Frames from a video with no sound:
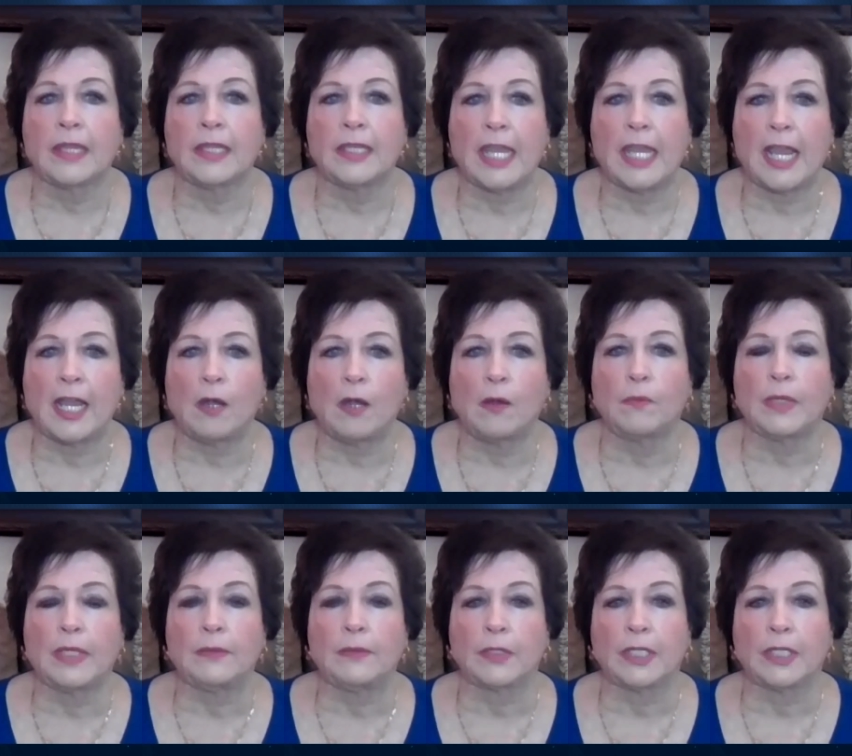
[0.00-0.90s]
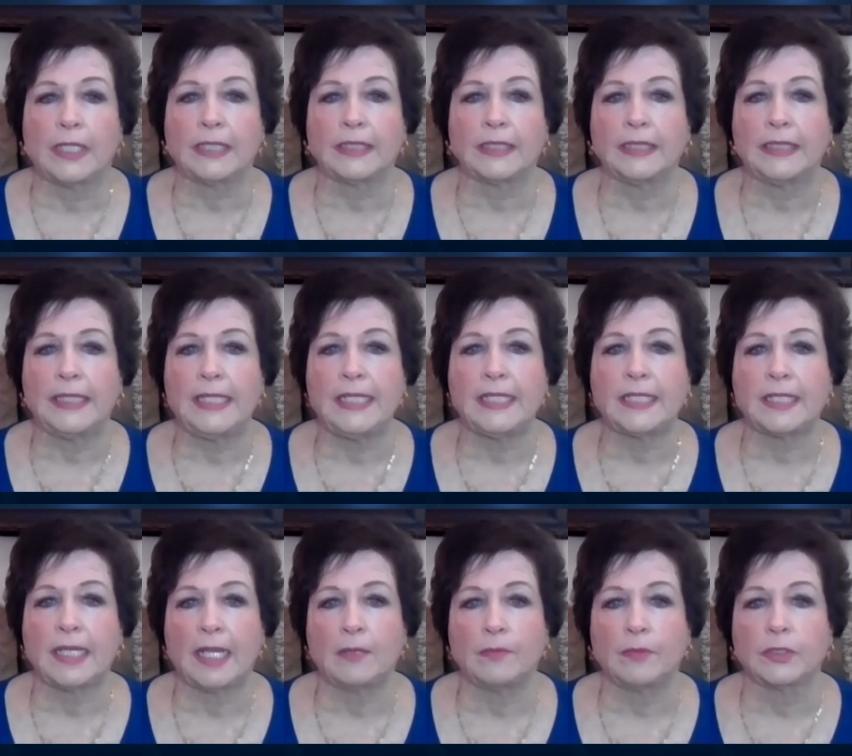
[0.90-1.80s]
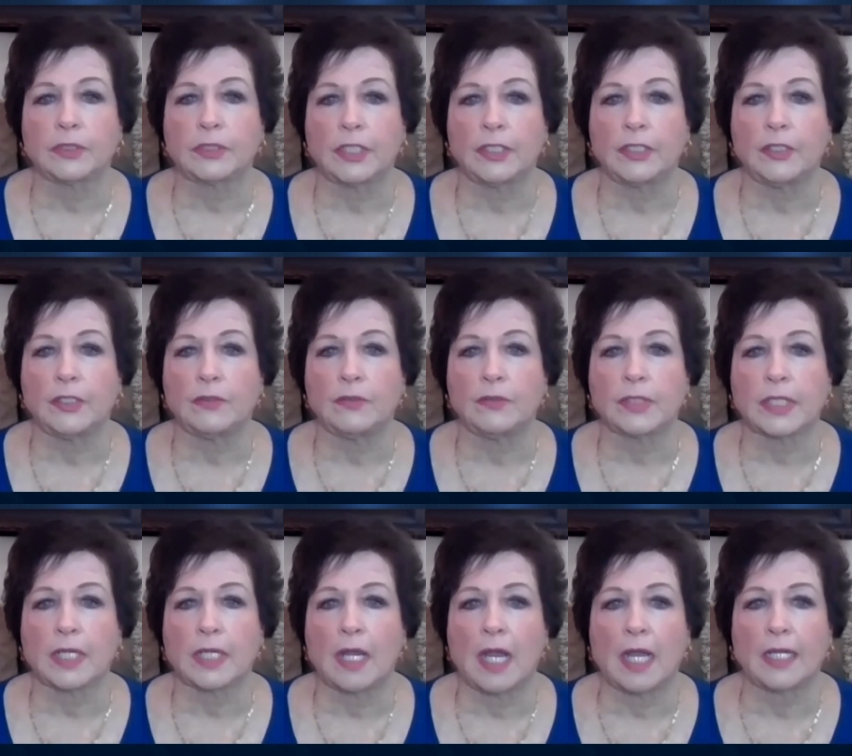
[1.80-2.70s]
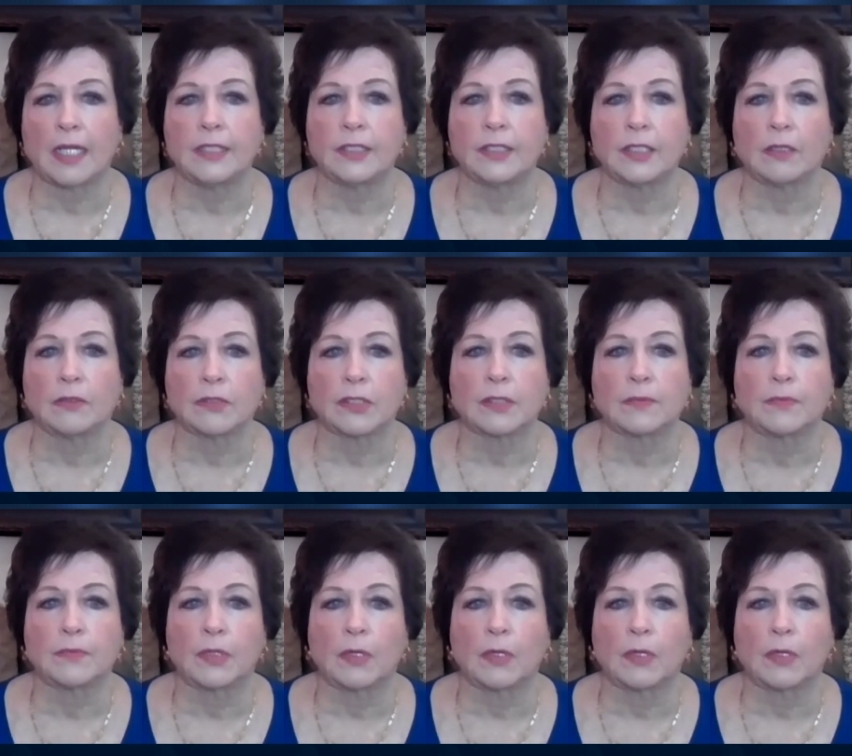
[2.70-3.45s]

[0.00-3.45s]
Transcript: Now we were at least able to use high-dose